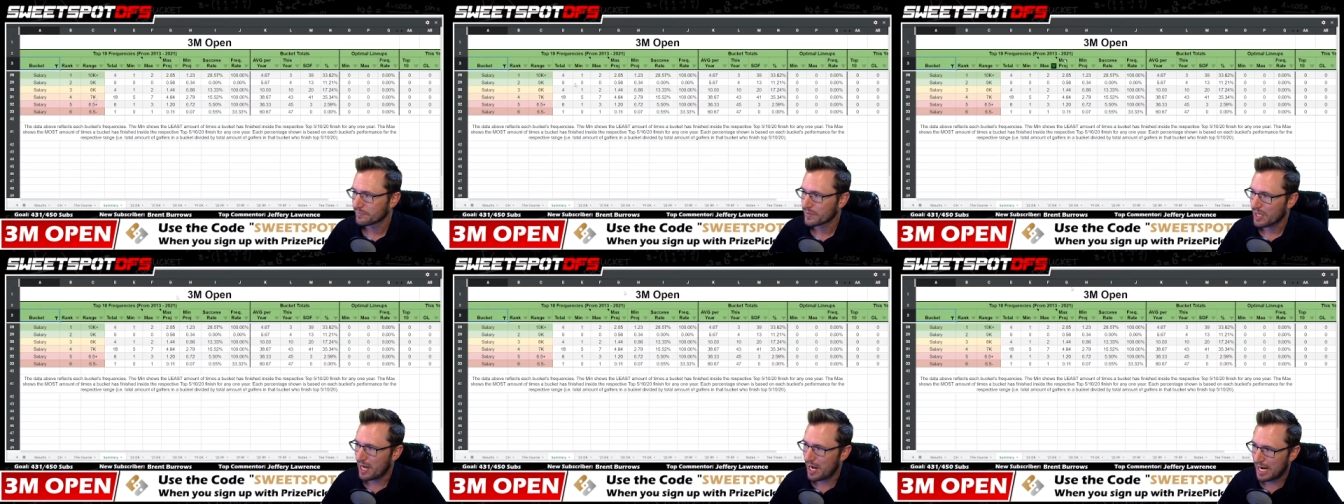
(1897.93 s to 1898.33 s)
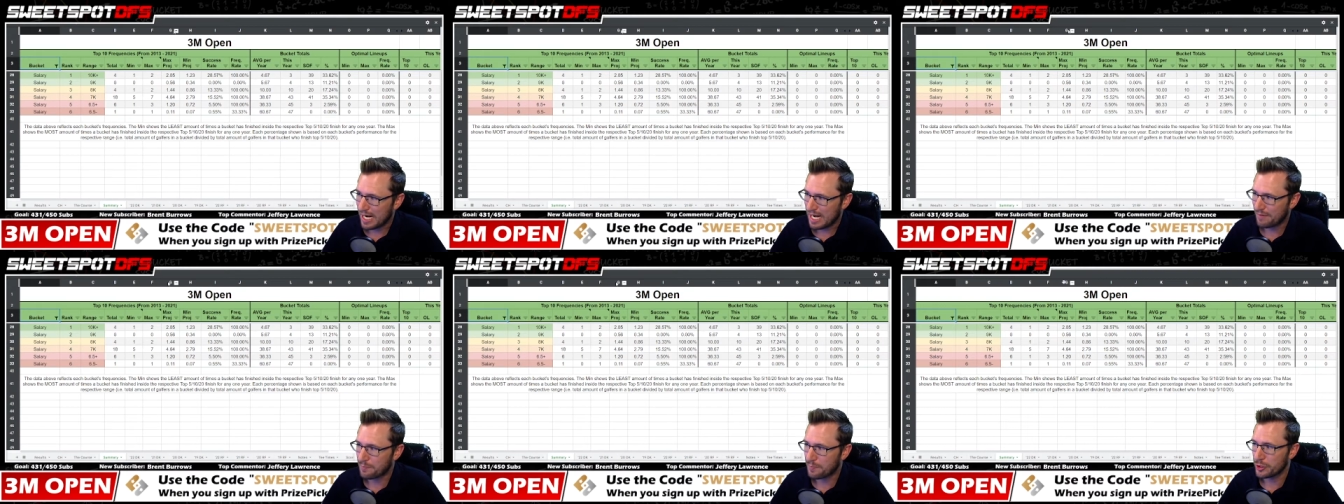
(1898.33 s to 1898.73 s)
I
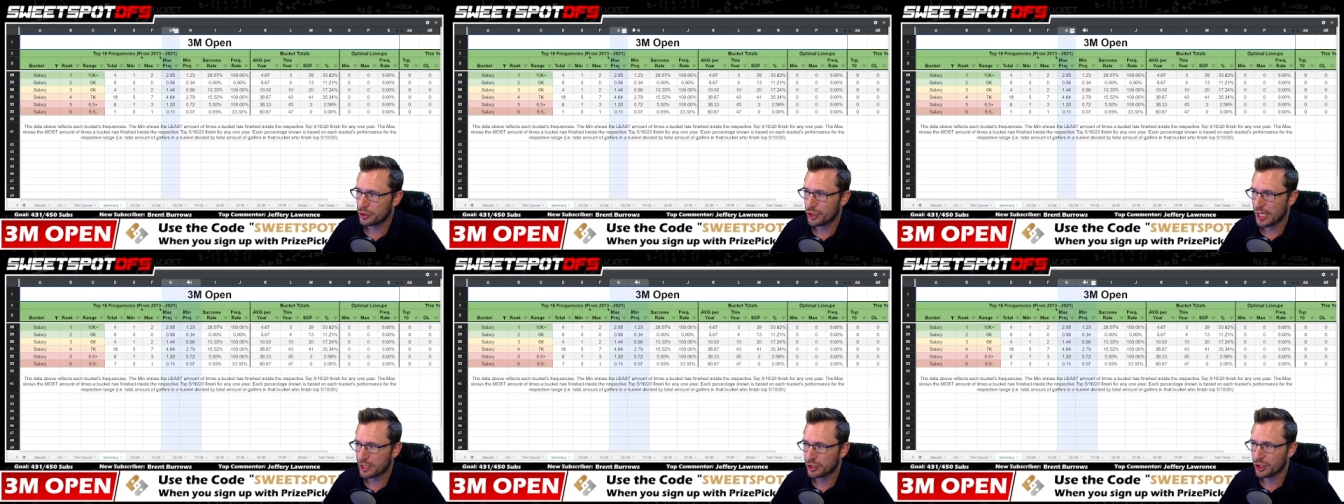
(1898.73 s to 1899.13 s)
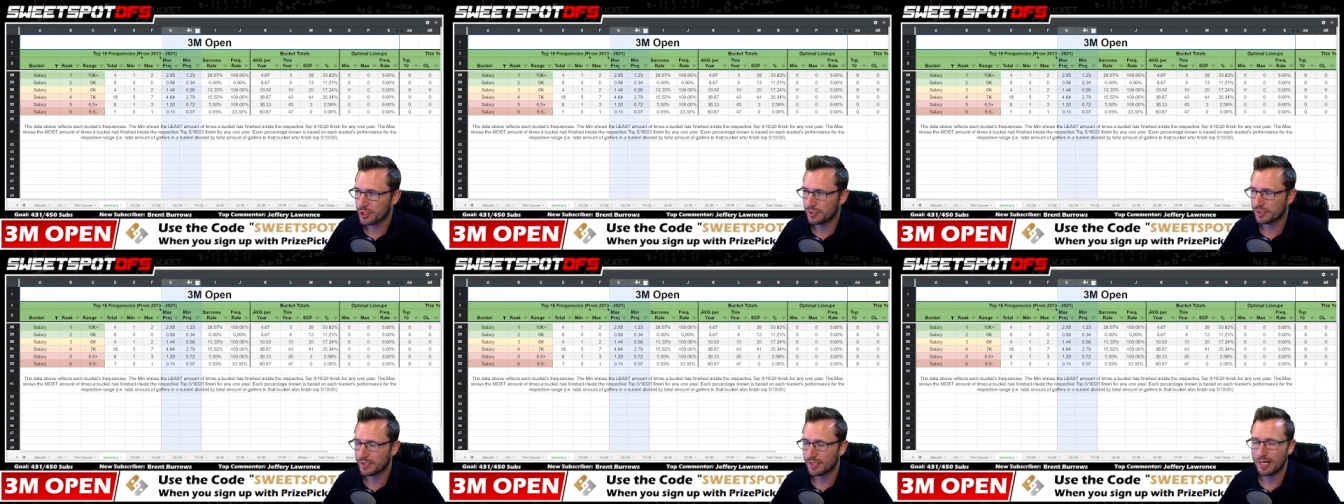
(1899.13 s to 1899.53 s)
have
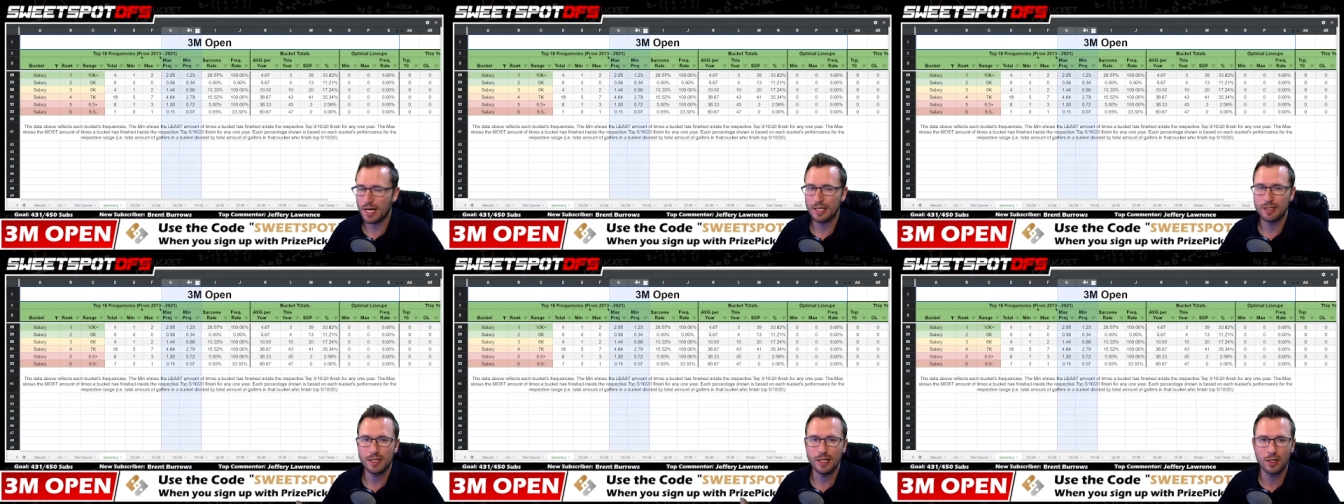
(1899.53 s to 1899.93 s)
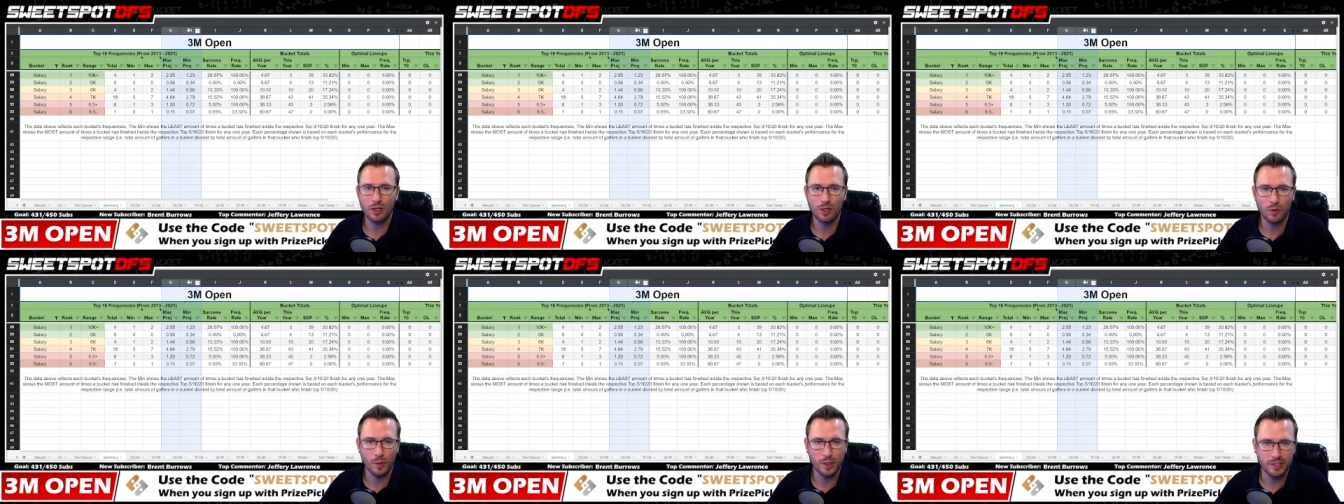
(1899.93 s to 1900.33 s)
projections that I think are
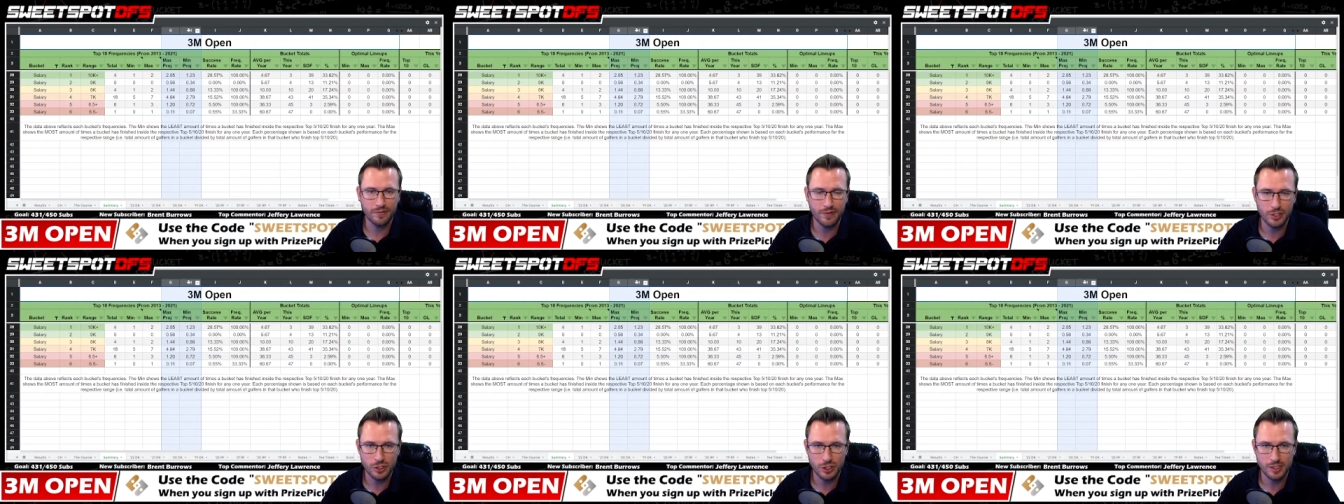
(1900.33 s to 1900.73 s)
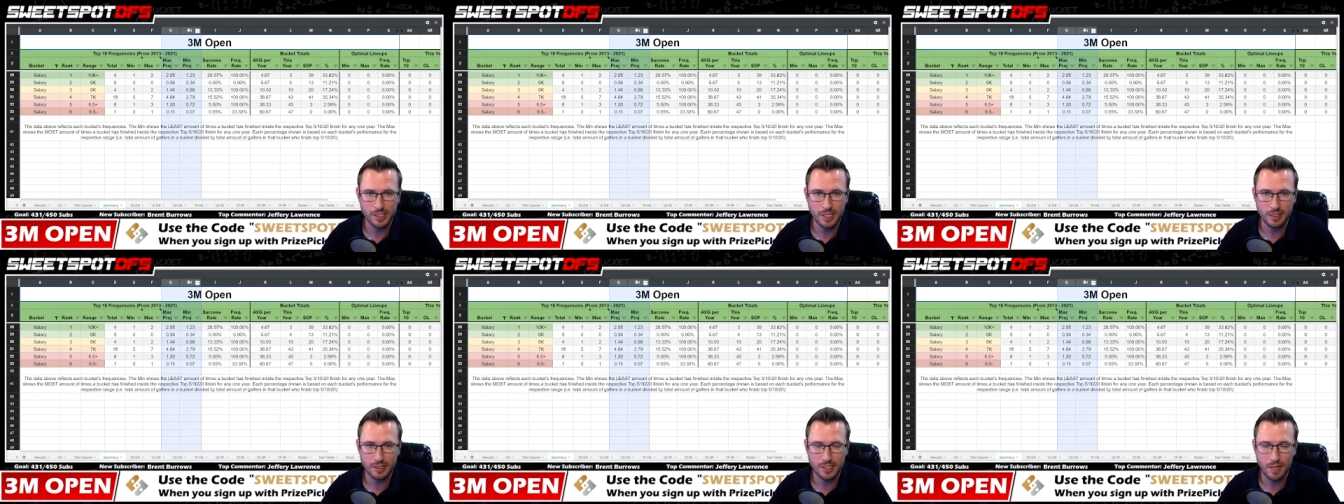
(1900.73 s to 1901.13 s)
going to finish inside
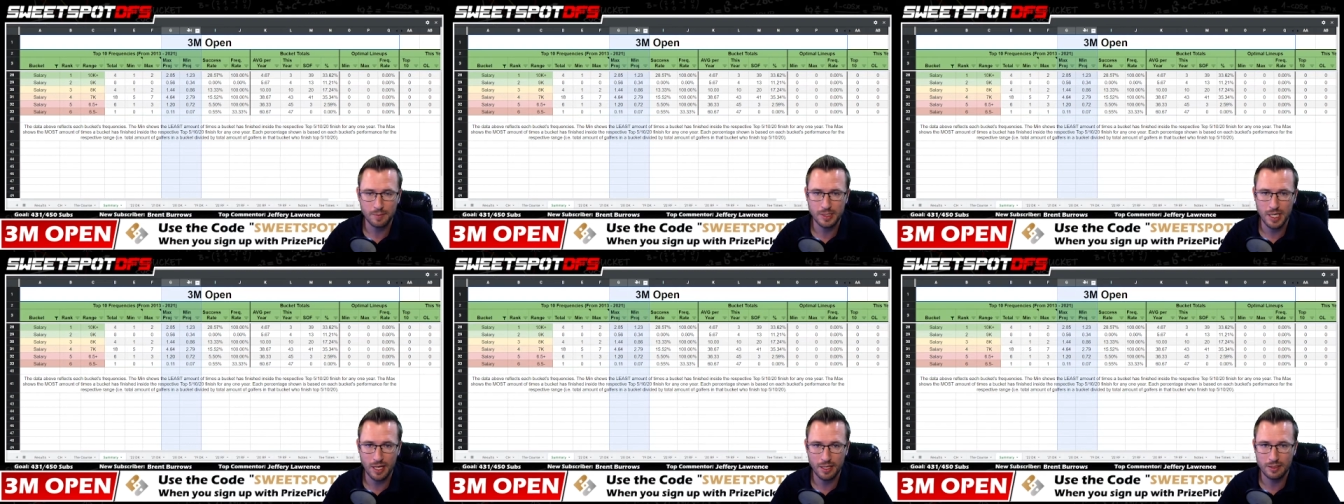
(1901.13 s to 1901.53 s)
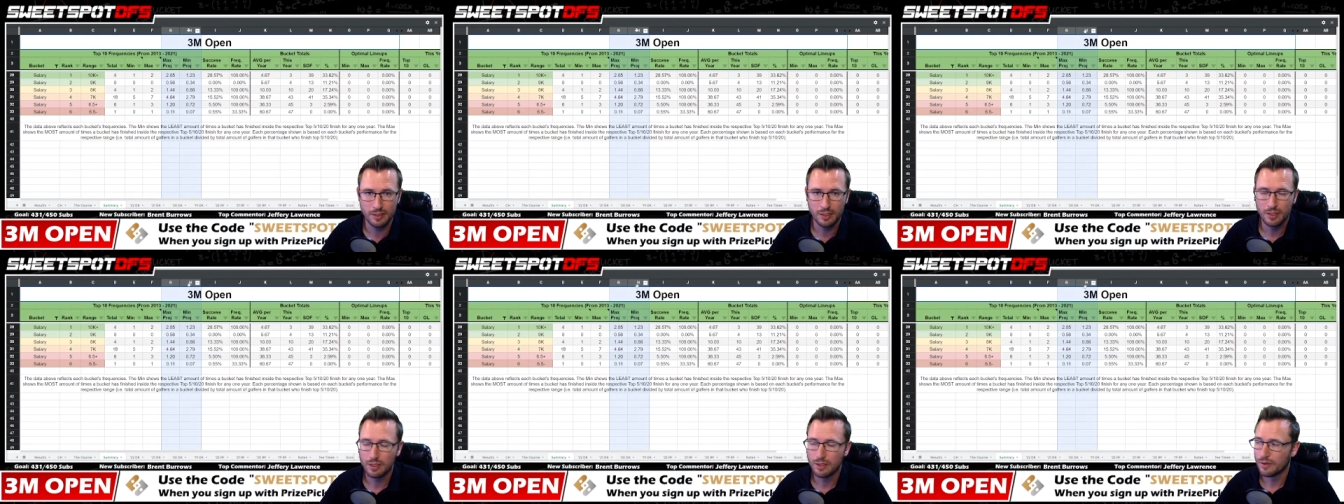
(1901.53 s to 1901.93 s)
the top 10
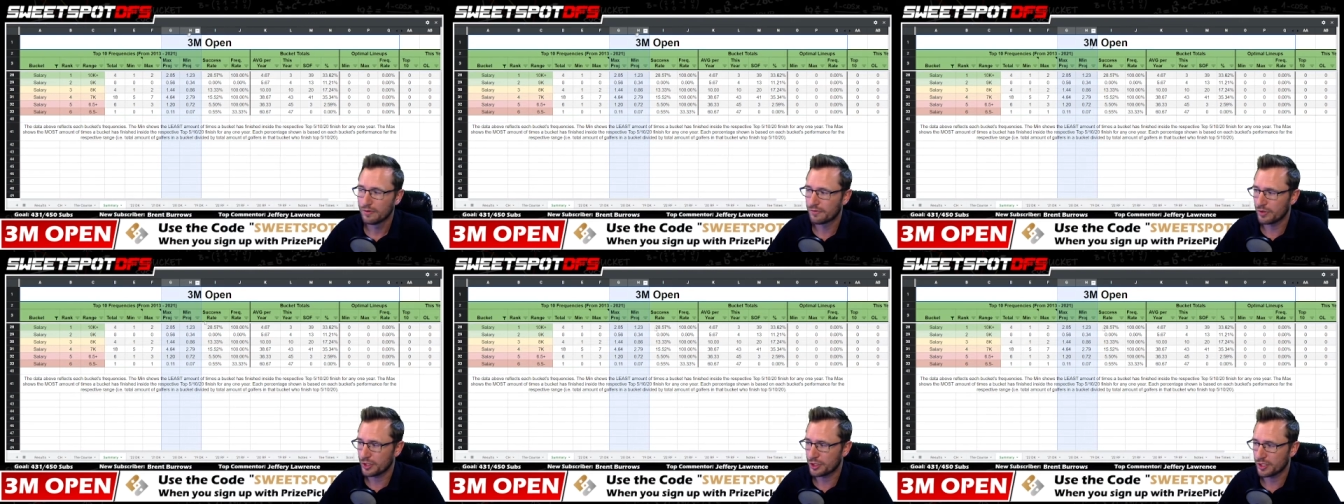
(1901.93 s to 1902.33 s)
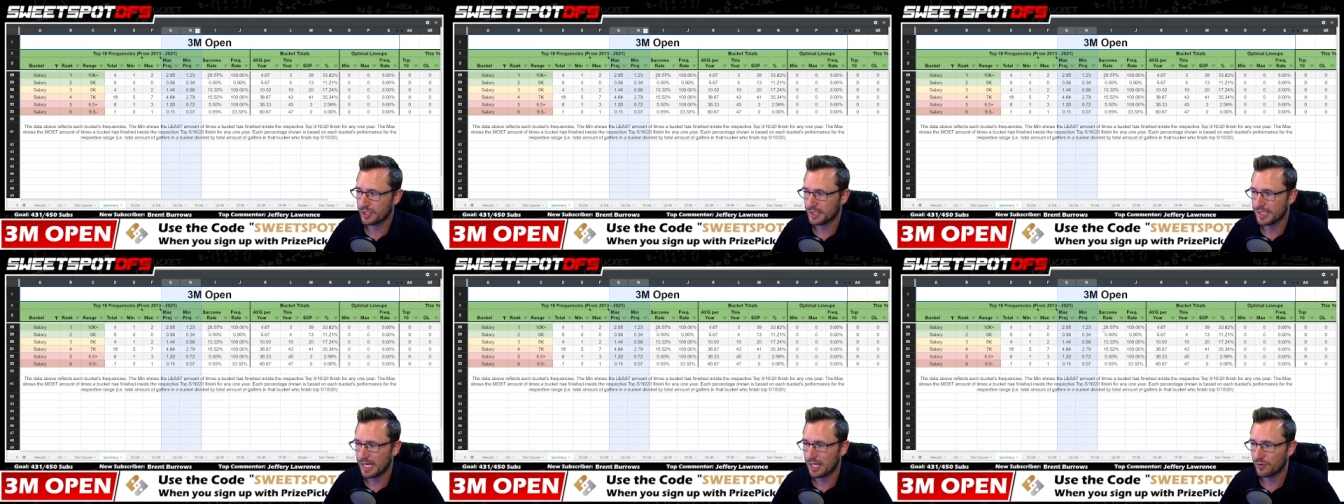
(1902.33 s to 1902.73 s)
for each of these
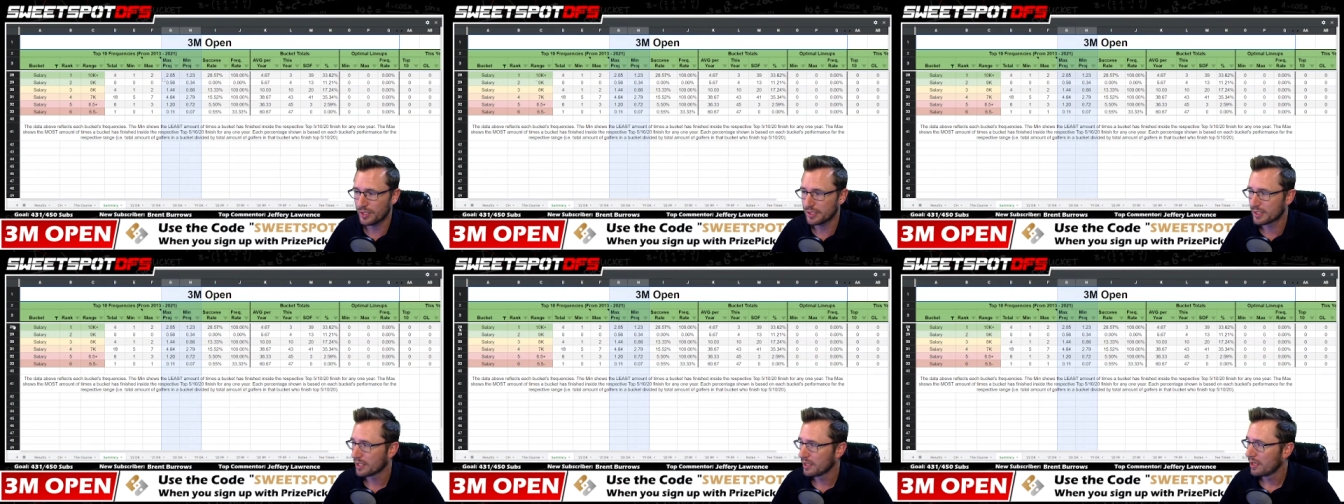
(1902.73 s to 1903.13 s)
salaries.